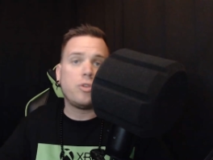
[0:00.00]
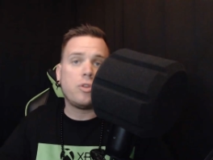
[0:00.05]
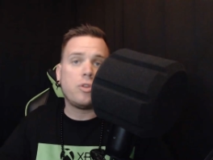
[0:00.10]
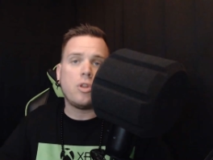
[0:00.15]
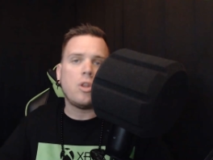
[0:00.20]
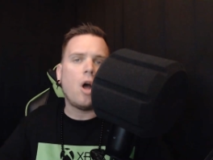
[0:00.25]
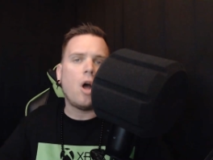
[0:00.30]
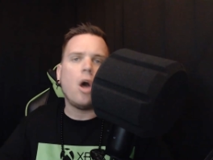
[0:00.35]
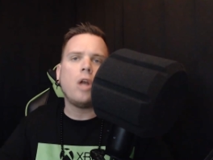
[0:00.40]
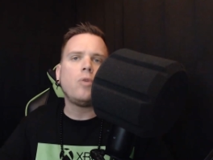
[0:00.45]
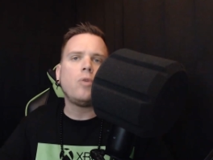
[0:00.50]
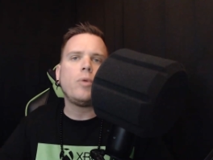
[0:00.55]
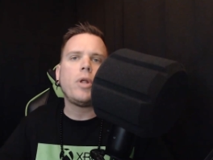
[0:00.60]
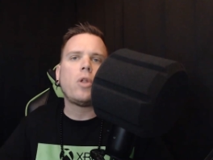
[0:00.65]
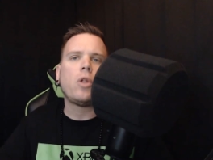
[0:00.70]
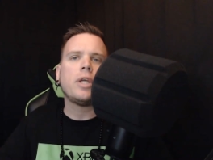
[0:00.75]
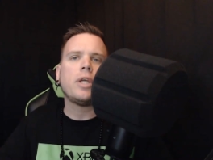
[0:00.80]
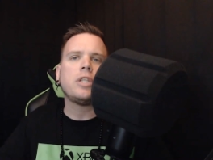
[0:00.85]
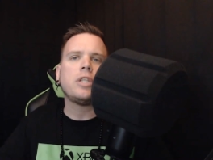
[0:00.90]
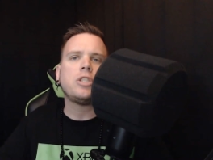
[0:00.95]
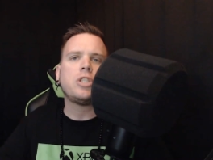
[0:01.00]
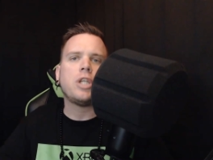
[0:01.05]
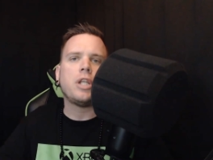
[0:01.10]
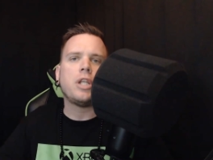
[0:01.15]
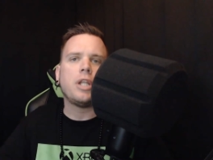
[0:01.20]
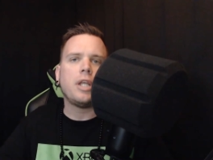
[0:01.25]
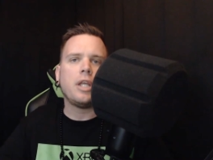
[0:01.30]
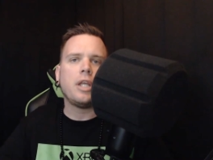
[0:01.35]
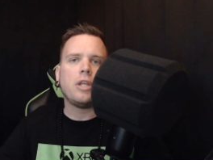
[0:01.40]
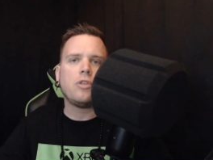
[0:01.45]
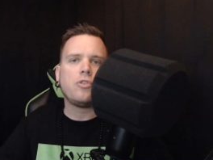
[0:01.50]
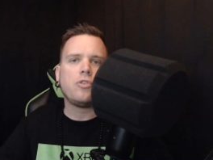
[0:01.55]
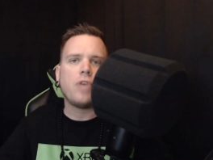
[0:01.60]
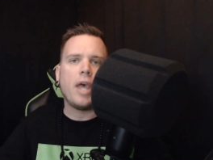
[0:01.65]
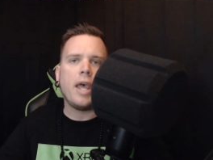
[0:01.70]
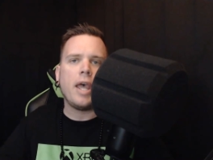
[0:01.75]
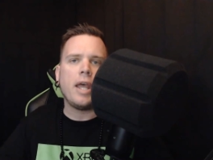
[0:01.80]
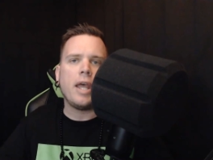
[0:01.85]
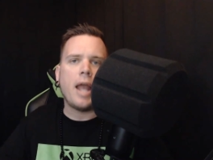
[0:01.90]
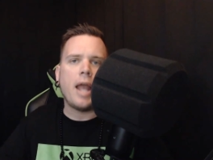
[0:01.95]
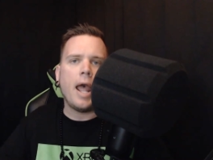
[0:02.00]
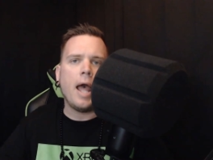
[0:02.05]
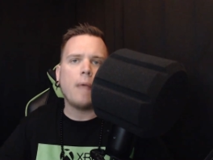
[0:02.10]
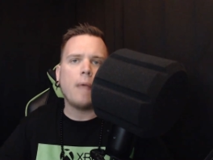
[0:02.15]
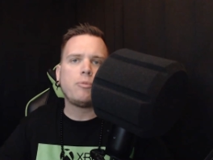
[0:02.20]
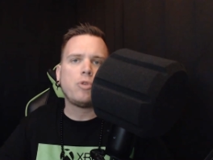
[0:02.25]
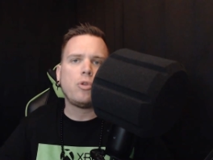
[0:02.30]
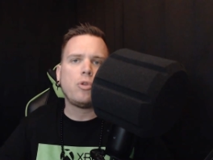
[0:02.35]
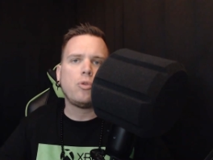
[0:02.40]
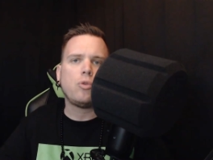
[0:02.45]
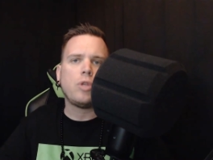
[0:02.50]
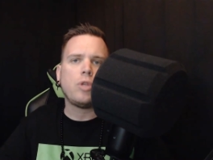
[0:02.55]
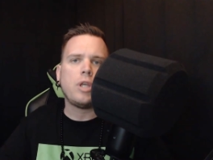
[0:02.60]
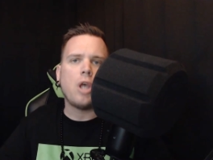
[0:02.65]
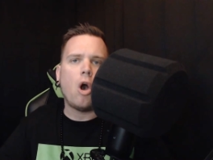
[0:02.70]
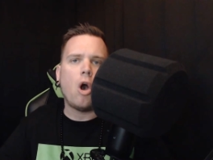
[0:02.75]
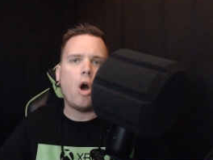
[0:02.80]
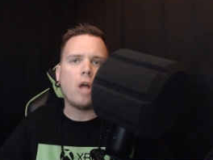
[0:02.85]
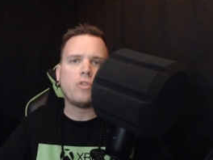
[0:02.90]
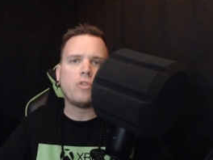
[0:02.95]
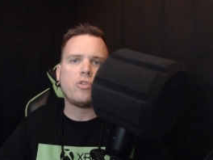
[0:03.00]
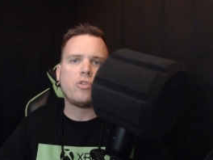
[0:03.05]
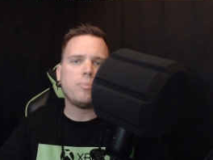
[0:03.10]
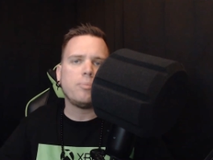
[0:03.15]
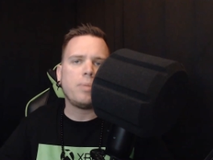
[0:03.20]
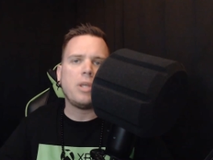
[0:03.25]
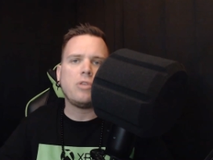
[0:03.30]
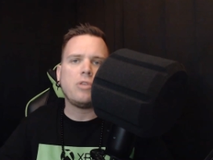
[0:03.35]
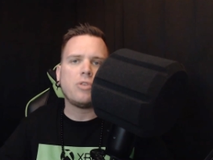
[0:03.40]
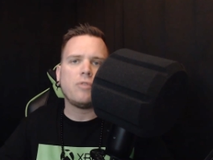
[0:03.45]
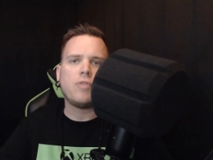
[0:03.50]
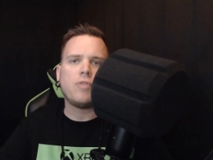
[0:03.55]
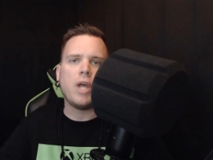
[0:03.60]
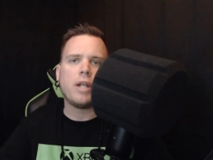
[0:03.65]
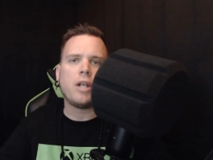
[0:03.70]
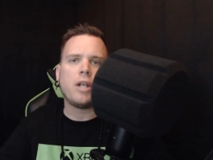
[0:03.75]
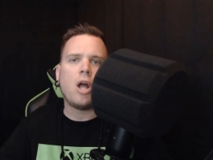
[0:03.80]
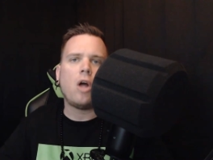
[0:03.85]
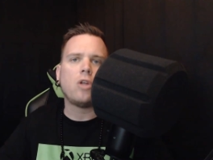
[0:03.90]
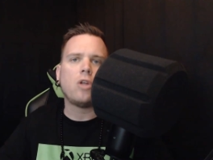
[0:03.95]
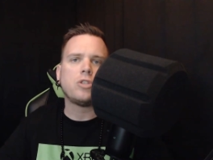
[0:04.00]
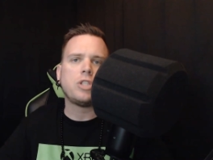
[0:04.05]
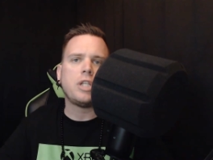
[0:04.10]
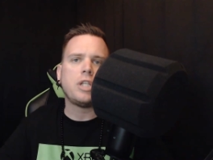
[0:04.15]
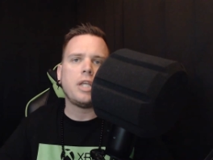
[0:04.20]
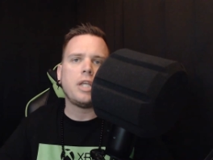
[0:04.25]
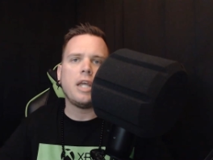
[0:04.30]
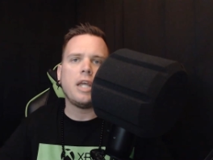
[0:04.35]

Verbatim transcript: the Unreal Engine is an absolutely awesome piece of technology.